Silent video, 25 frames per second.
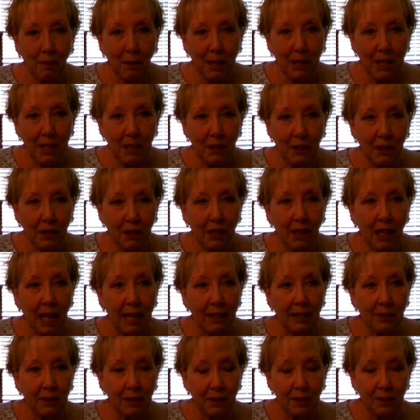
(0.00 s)
teach
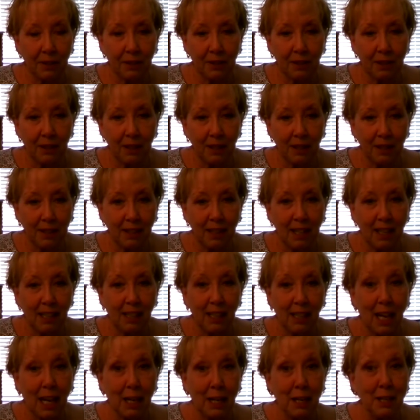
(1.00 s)
classes a
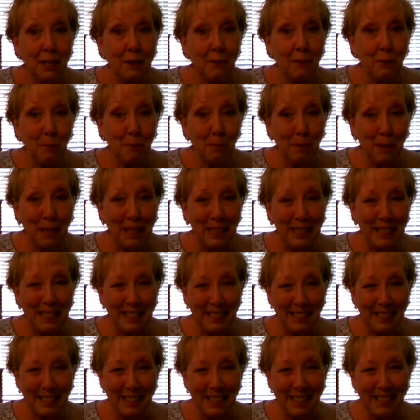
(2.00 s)
lot of different
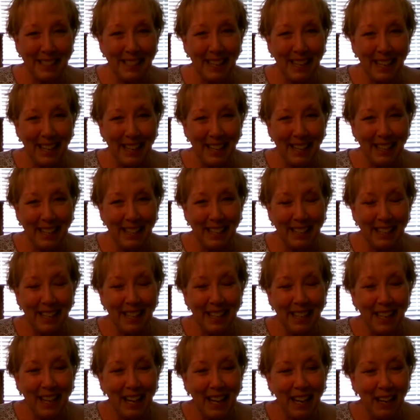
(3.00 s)
places, and
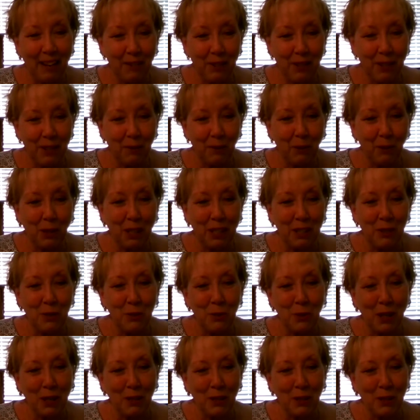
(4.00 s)
I have several
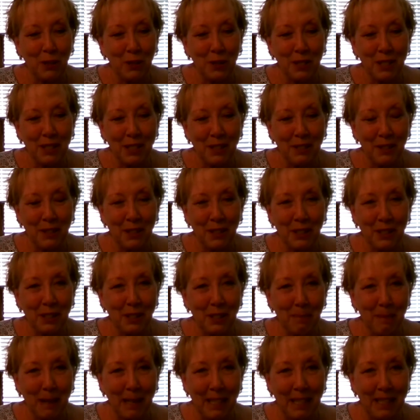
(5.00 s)
instructors that are just
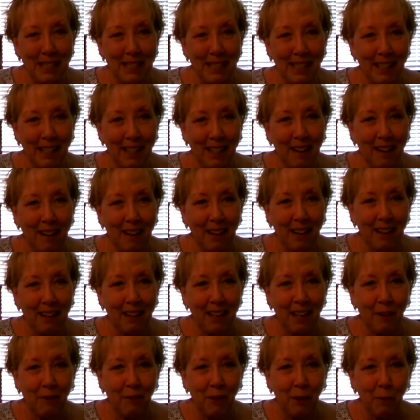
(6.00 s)
amazing, and
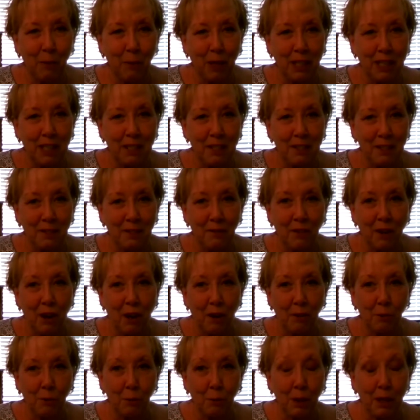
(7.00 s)
everyone is
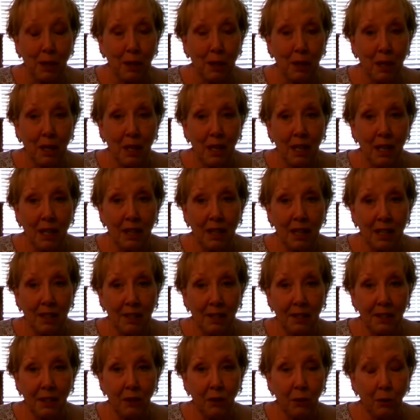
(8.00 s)
involved with the
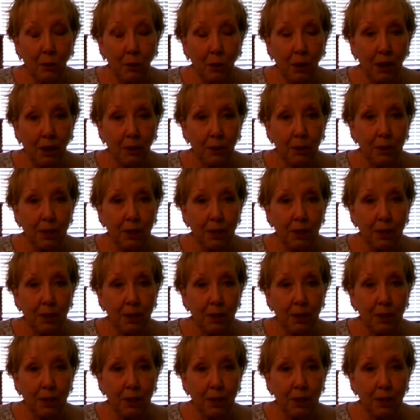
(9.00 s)
essential oils,